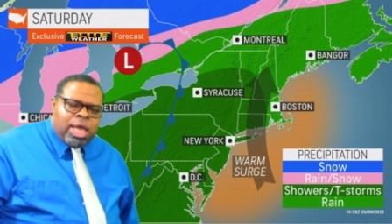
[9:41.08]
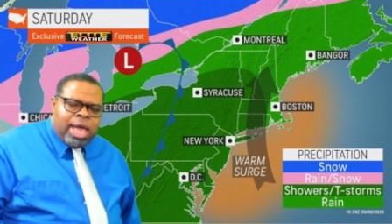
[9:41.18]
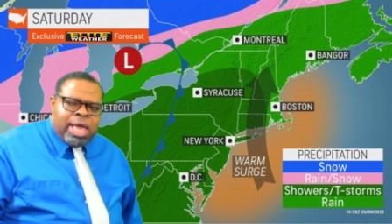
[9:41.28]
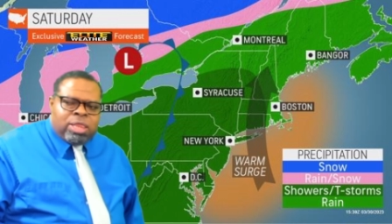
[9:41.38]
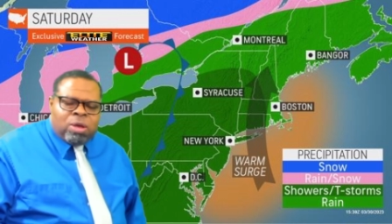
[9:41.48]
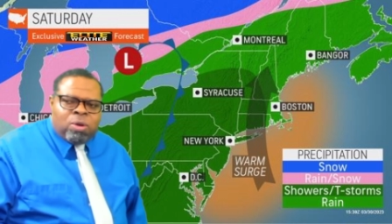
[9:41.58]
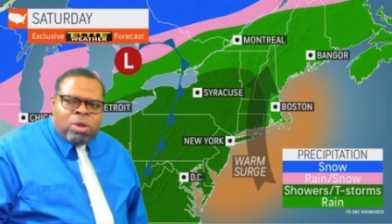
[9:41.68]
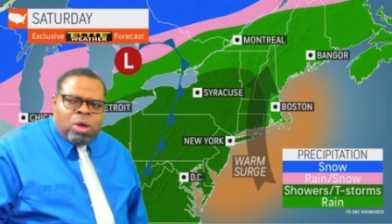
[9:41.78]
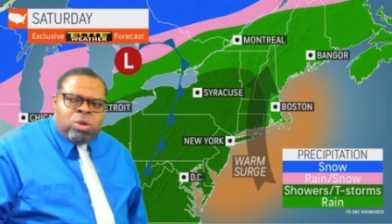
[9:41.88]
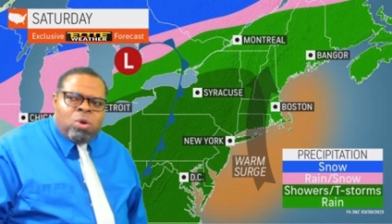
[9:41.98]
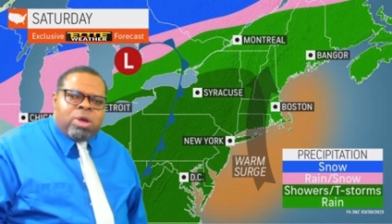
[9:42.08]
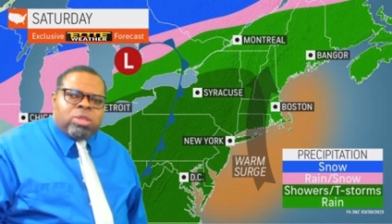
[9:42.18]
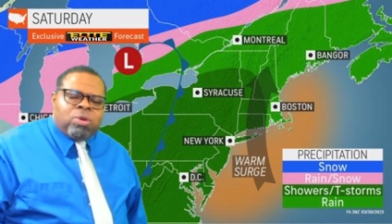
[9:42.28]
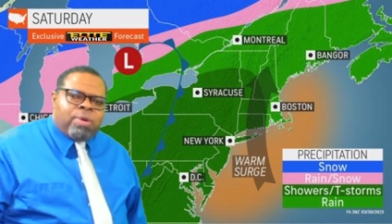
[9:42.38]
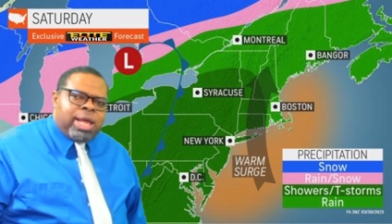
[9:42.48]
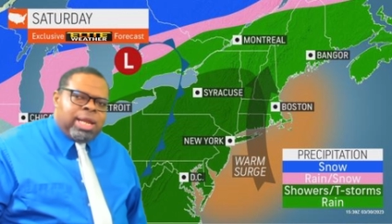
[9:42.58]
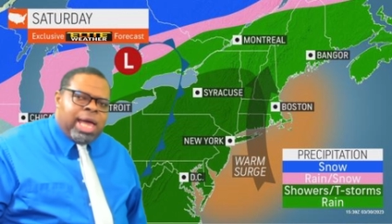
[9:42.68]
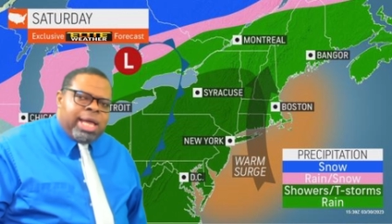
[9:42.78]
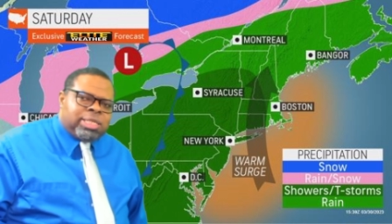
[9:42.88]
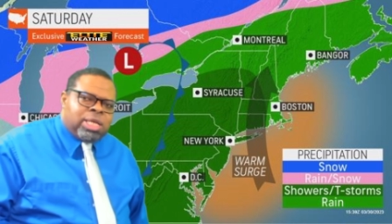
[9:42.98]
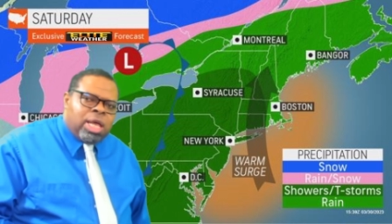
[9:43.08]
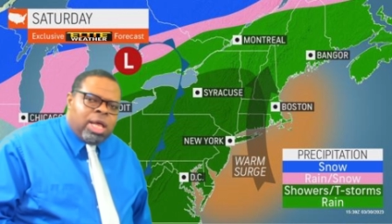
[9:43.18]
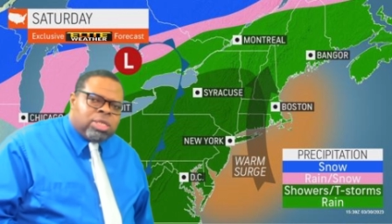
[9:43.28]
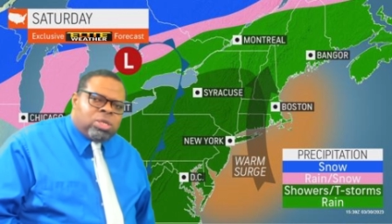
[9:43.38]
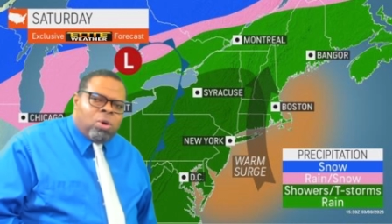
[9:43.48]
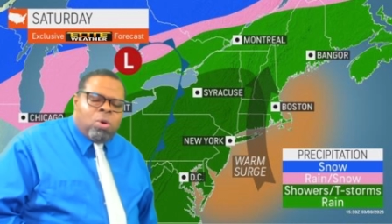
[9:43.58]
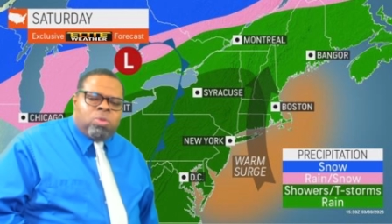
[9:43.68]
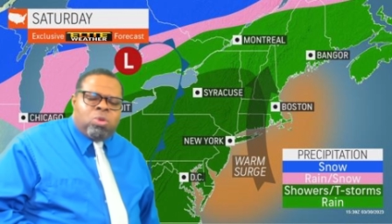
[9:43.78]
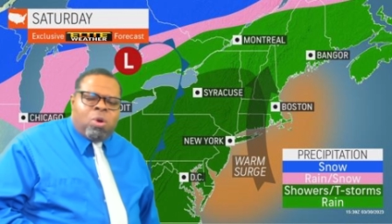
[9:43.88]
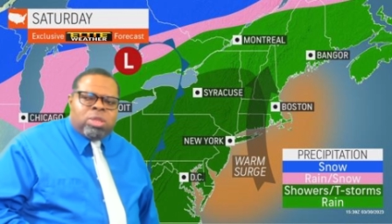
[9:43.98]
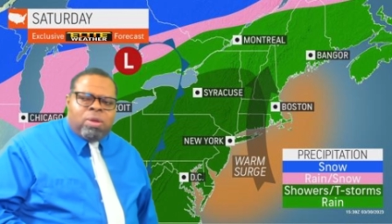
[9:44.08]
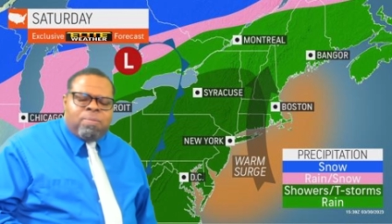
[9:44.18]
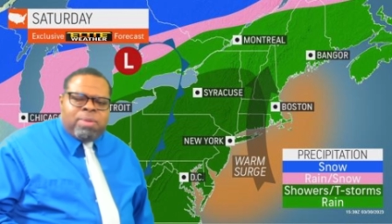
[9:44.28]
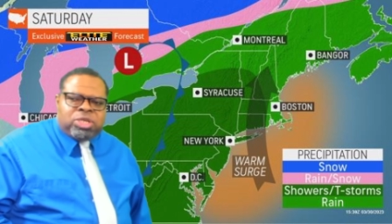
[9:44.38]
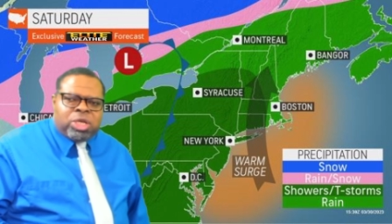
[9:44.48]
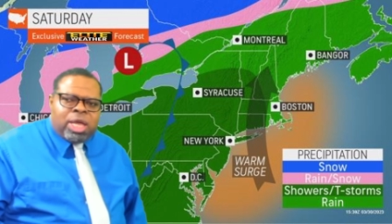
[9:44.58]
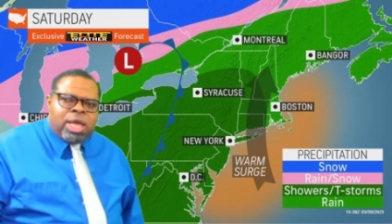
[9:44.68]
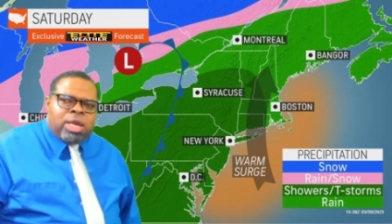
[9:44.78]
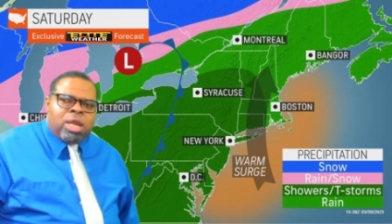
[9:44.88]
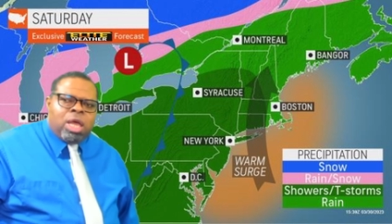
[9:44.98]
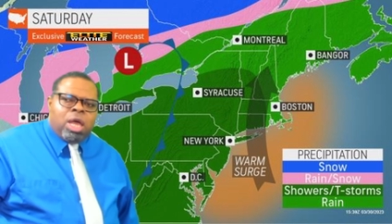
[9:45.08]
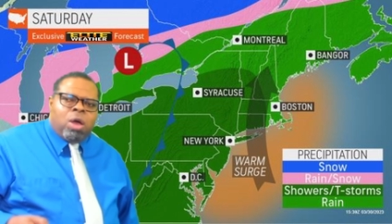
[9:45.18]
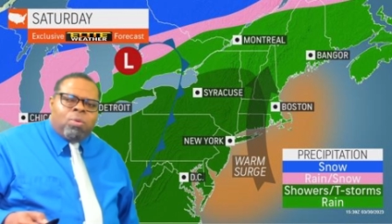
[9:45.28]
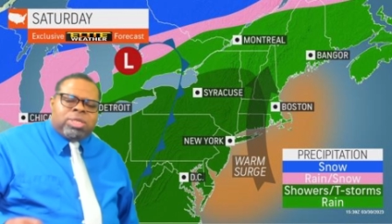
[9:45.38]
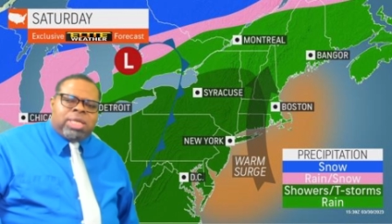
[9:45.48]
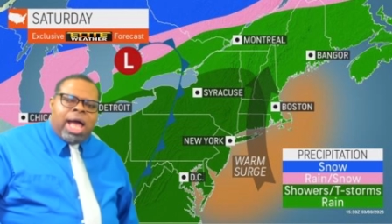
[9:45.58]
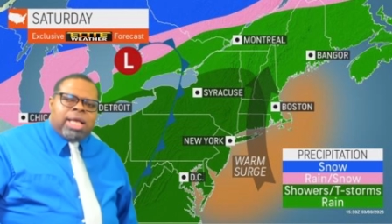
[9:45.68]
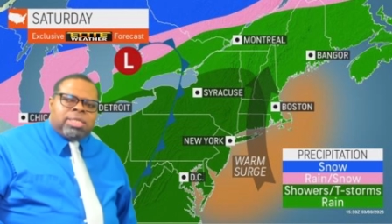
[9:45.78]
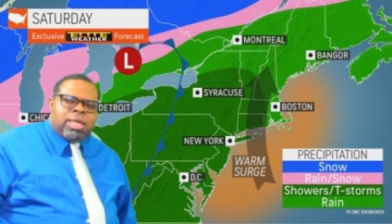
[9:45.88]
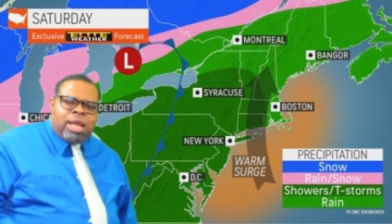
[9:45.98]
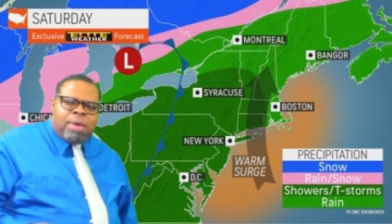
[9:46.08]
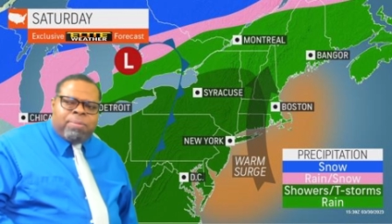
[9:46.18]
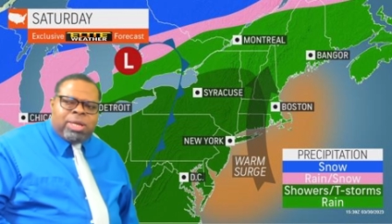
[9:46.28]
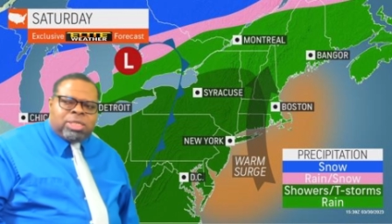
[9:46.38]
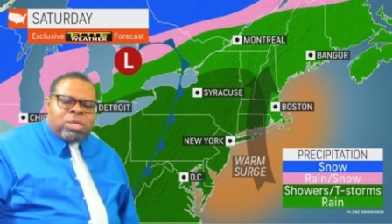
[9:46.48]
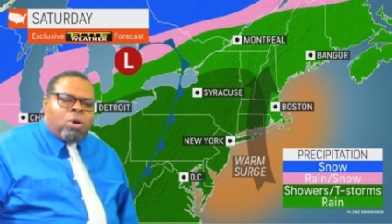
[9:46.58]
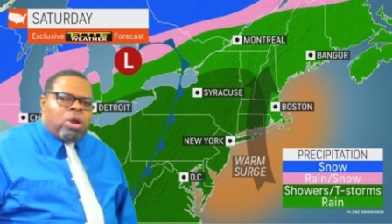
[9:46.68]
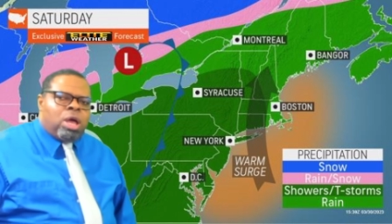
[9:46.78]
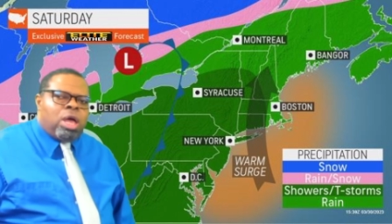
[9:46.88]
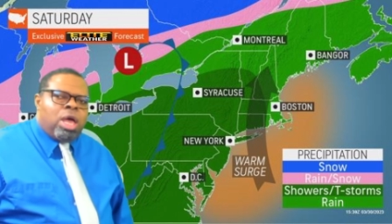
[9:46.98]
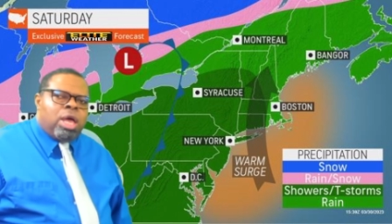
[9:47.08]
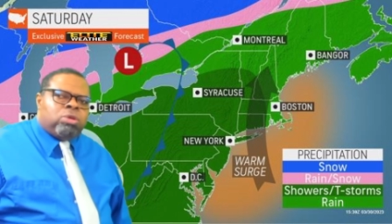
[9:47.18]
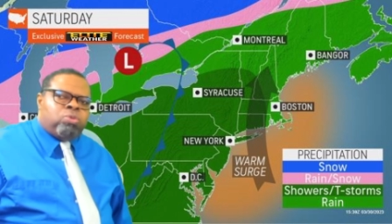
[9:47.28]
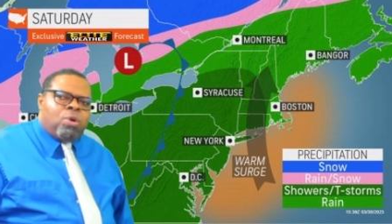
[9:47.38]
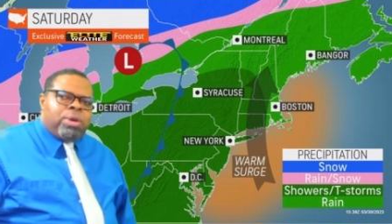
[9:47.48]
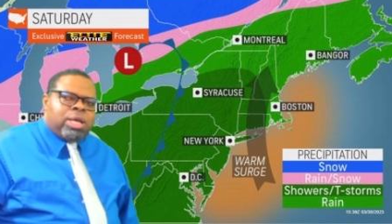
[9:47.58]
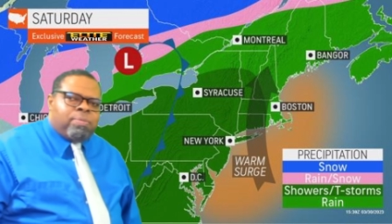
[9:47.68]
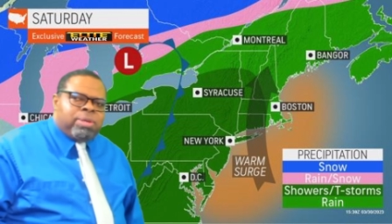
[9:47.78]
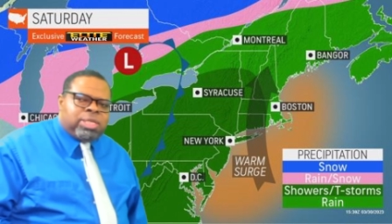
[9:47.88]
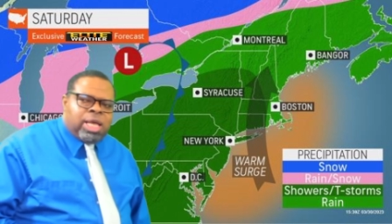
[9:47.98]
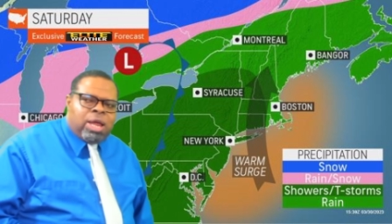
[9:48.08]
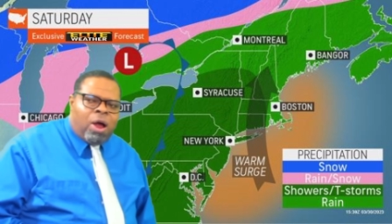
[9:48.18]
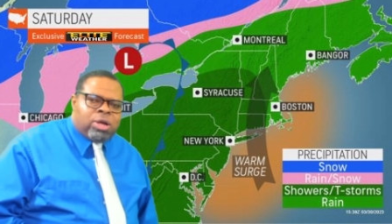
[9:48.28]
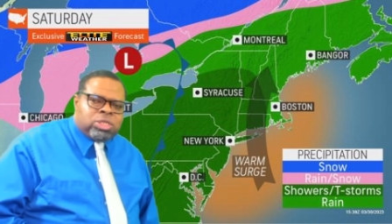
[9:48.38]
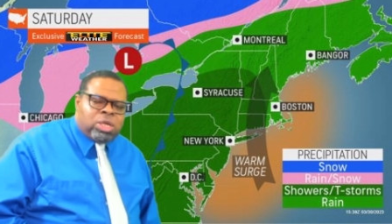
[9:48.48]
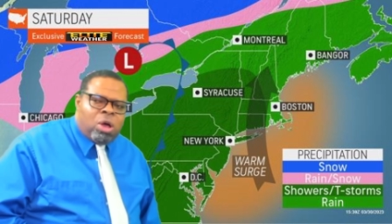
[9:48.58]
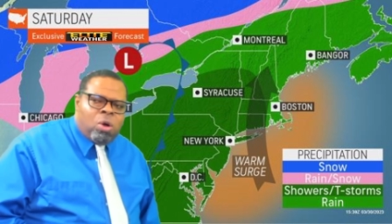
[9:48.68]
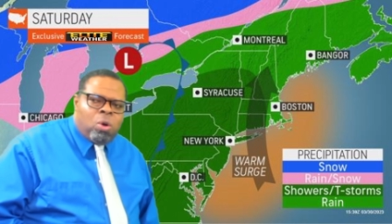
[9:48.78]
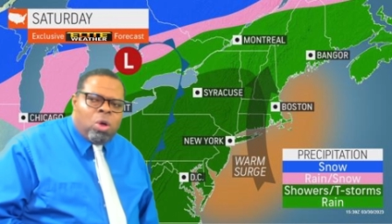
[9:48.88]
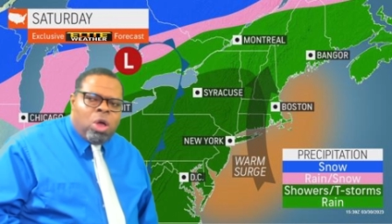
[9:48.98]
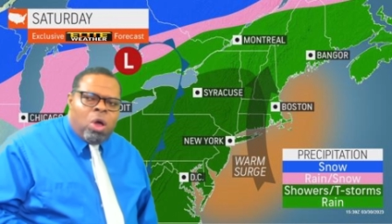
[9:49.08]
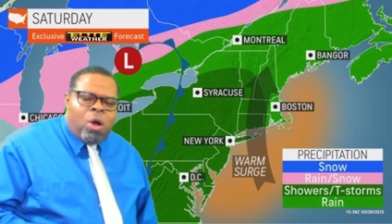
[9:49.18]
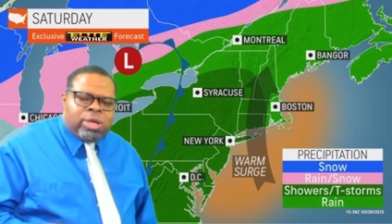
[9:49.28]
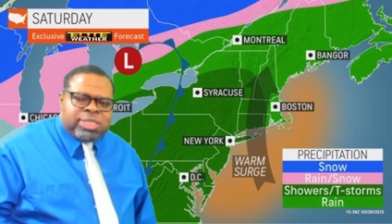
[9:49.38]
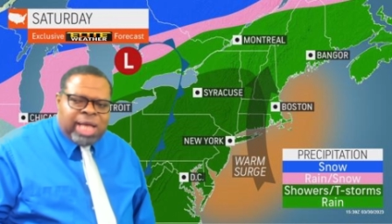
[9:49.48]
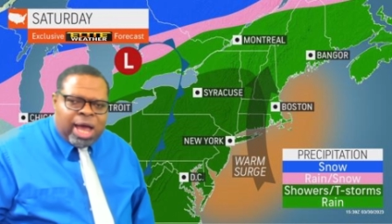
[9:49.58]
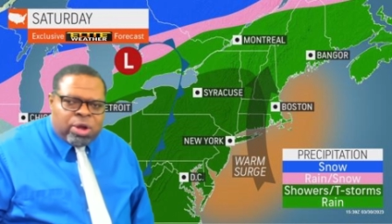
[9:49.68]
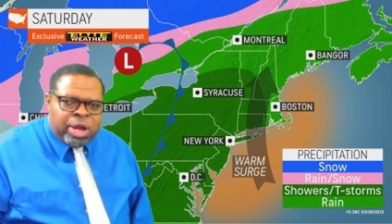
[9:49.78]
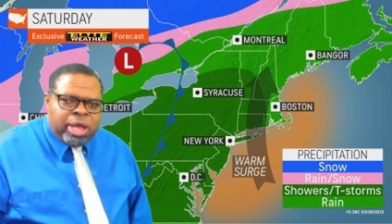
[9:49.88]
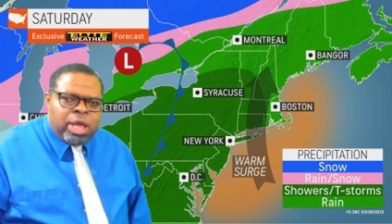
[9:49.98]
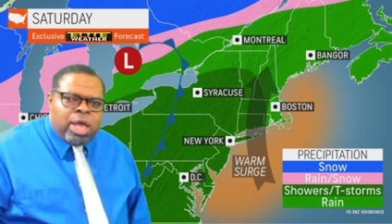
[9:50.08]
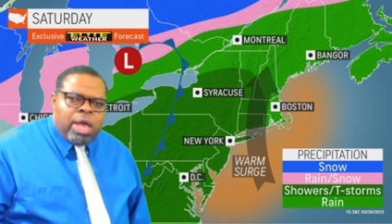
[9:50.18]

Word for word: and the northern Great Lakes. So northern Michigan, Wisconsin, and Minnesota is where we could be seeing our snow on Saturday.